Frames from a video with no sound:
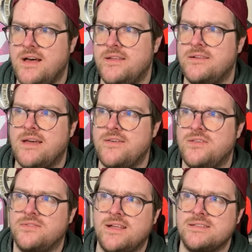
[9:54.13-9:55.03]
And I
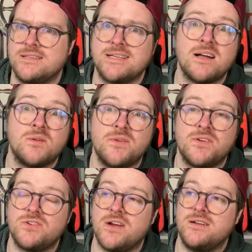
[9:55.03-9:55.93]
think that's exactly what
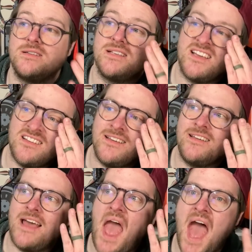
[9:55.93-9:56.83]
they're trying to say.
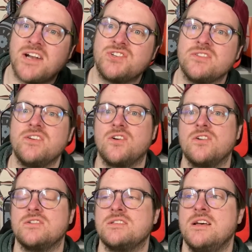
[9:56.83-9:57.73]
It actually
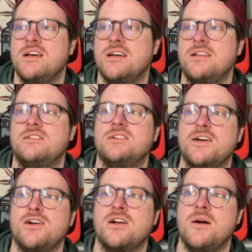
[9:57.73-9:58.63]
hurts an
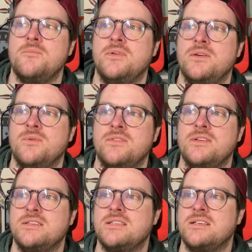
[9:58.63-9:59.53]
entire company when
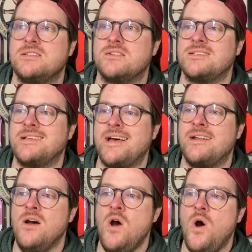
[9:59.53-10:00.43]
these things are
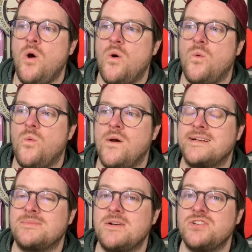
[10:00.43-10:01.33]
said,
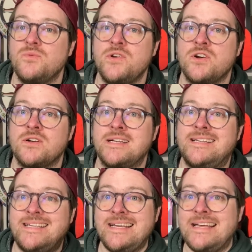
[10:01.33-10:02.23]
especially when you're
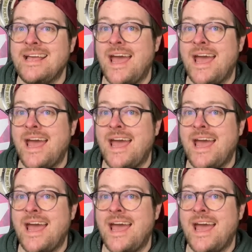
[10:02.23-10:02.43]
digging